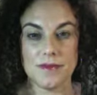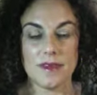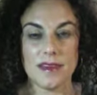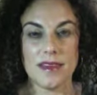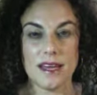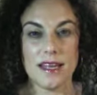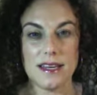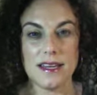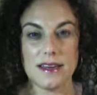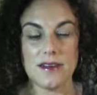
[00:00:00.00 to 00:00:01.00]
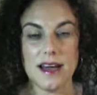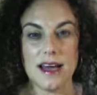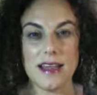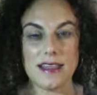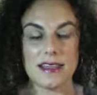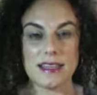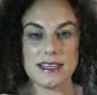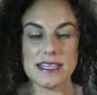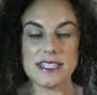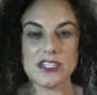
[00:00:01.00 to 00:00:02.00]
Then
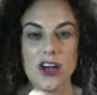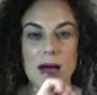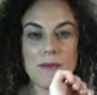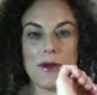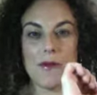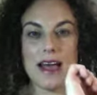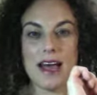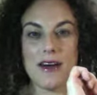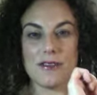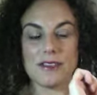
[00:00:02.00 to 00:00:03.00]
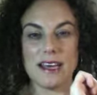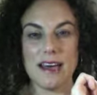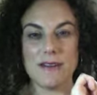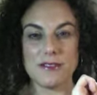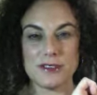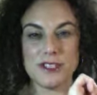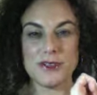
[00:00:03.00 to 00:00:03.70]
I stop around after 2